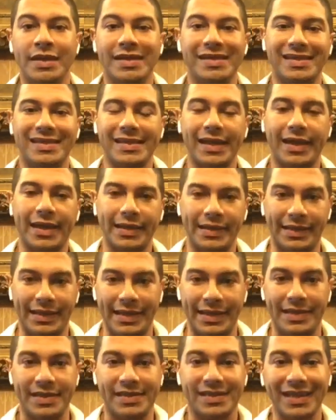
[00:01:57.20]

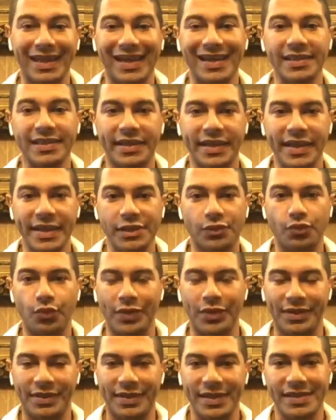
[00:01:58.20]
Secondly, the second case
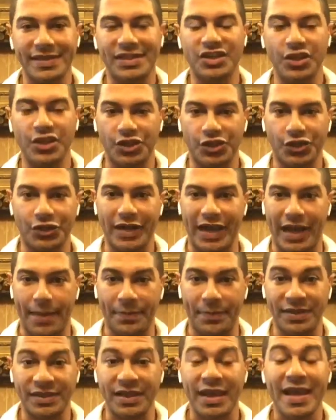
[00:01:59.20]
where this gesture
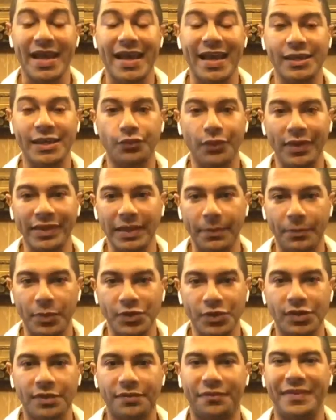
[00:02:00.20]
happens is when the
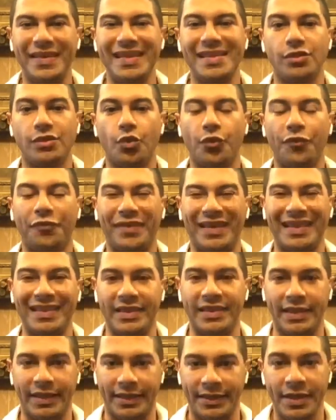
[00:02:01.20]
person feels
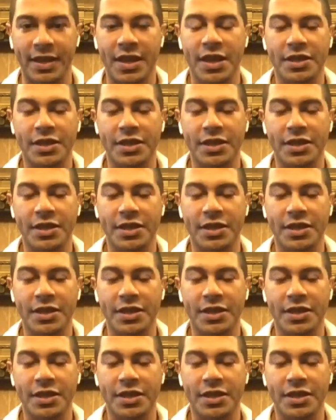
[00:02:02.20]
offended.